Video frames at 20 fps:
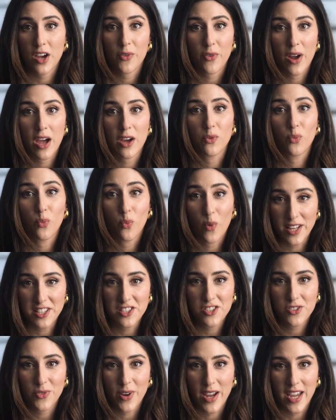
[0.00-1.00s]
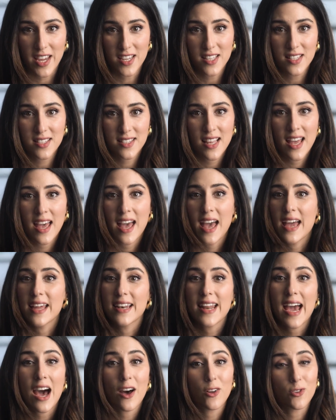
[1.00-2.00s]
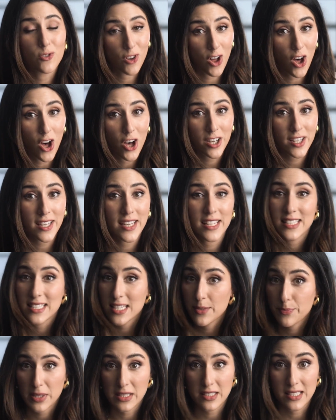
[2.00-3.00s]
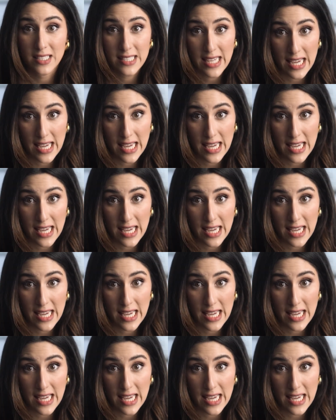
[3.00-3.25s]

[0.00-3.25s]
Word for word: around when to raise and how long it typically